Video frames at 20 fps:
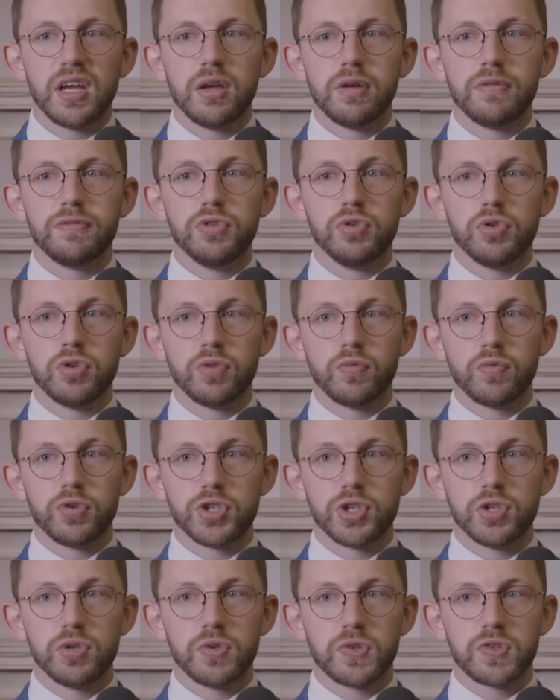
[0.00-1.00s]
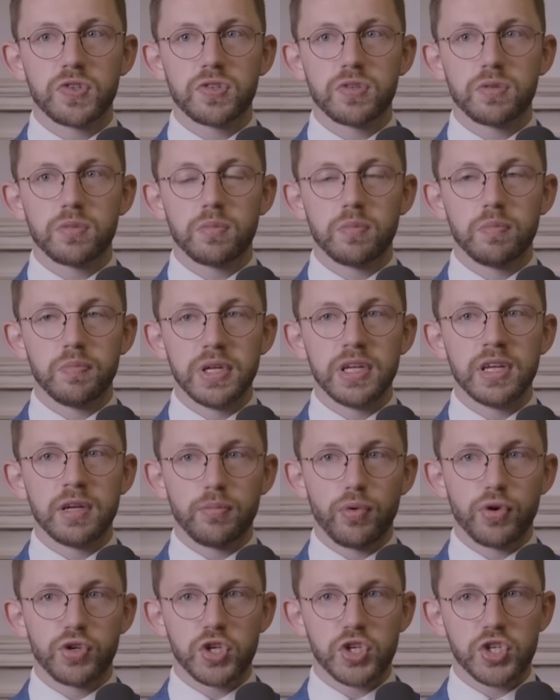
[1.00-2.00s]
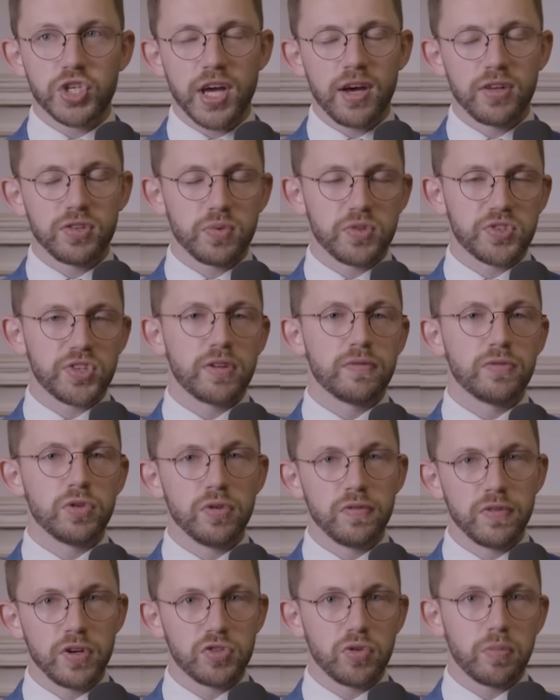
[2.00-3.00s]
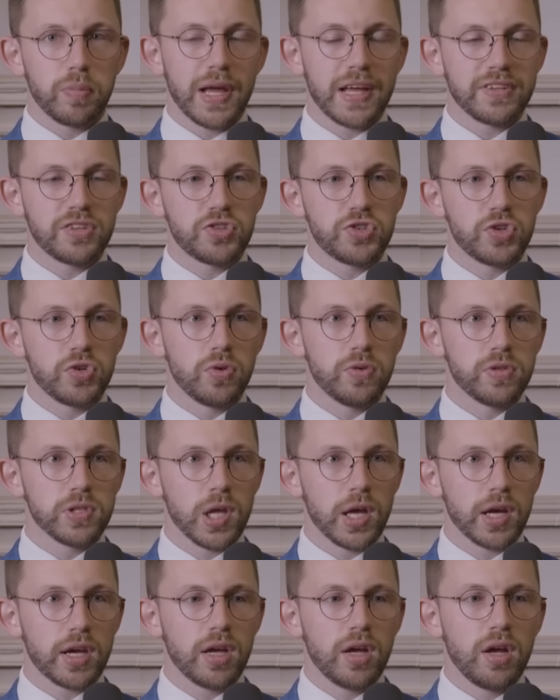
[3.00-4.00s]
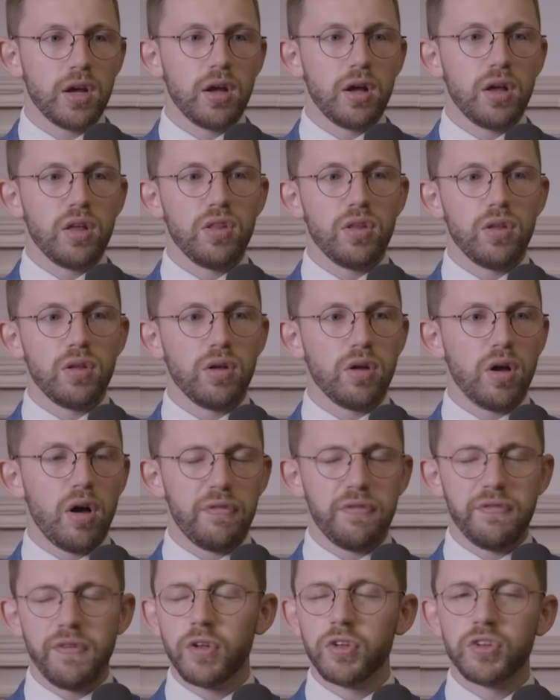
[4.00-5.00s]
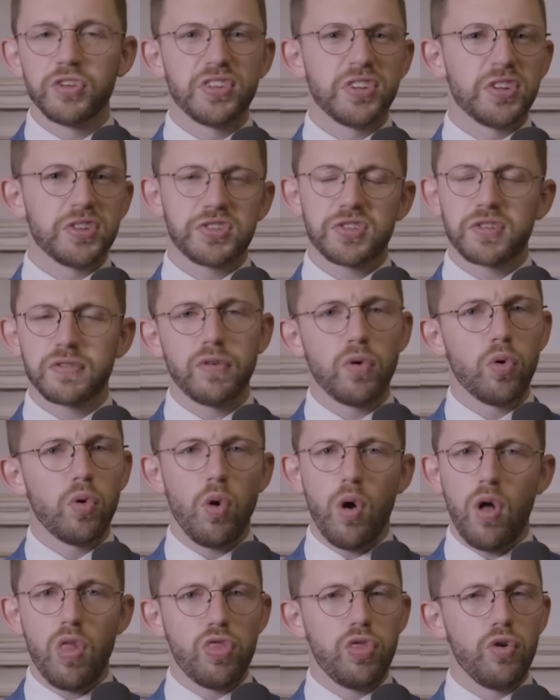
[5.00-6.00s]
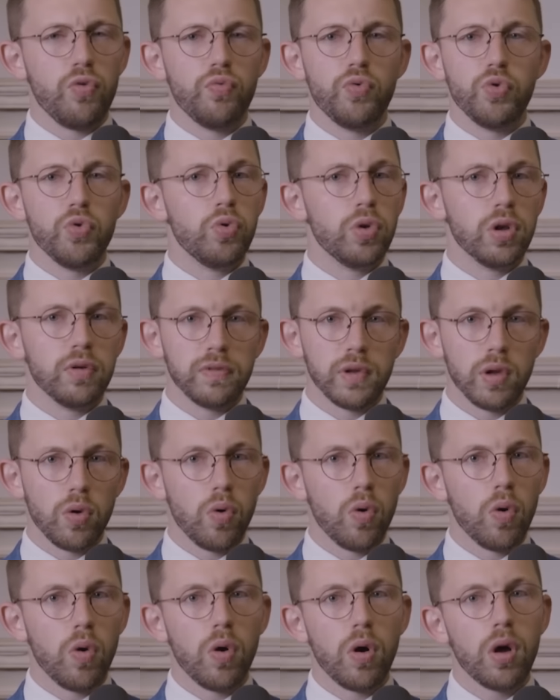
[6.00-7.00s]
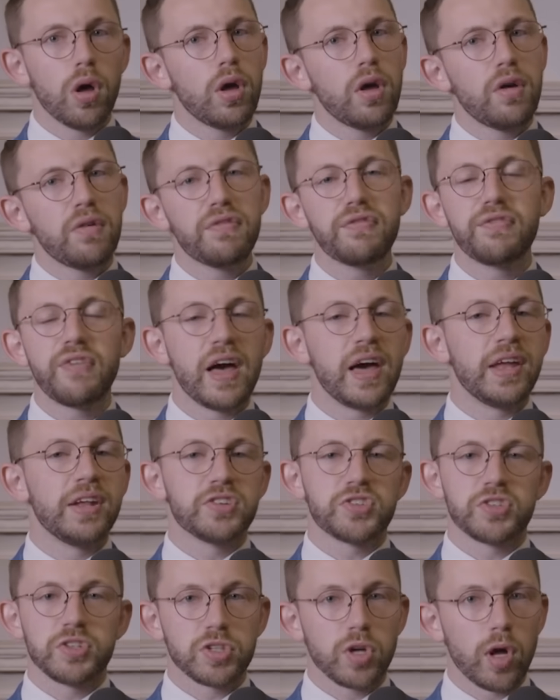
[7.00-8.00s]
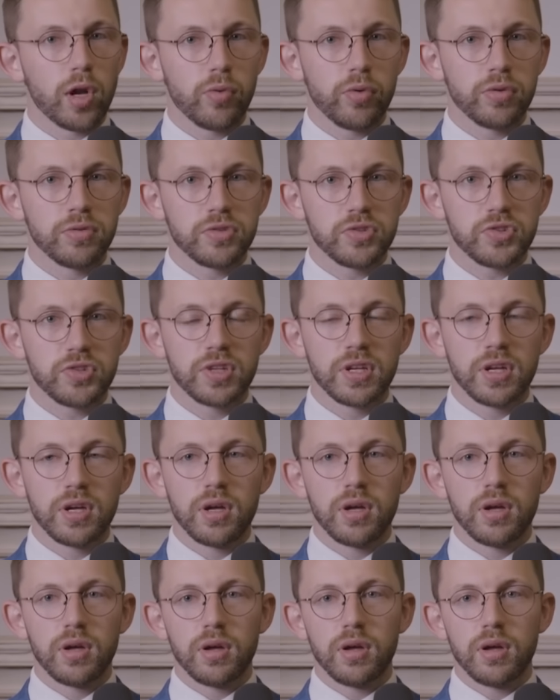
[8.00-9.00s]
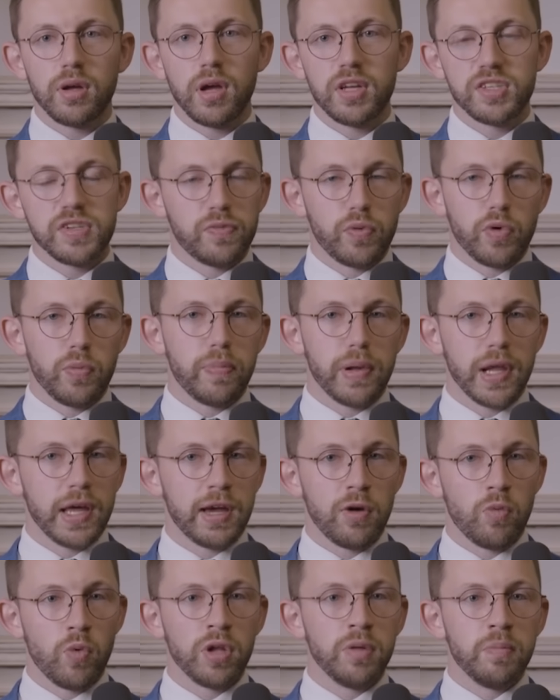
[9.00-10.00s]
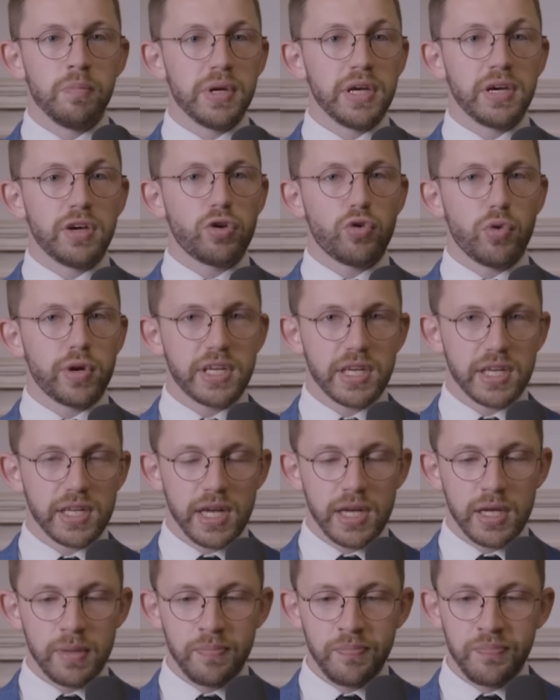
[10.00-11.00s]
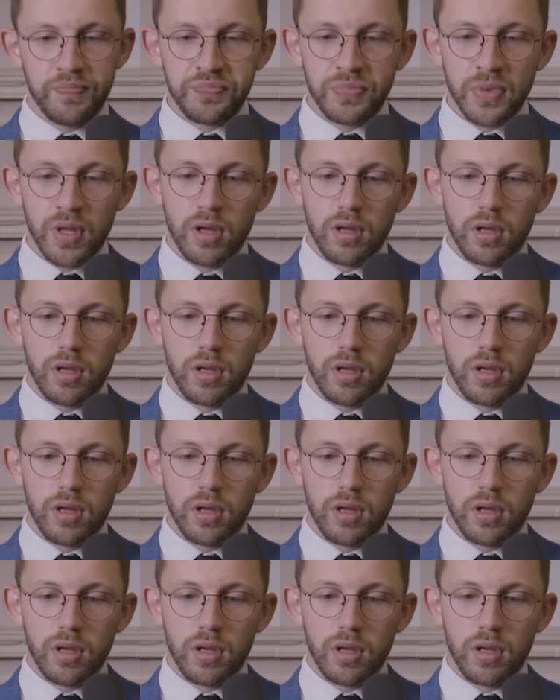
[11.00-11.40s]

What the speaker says: If you can reduce being British down to a set of universal platitudes like a fondness for the rule of law, fairness and tolerance, as if we're playing one big cricket game,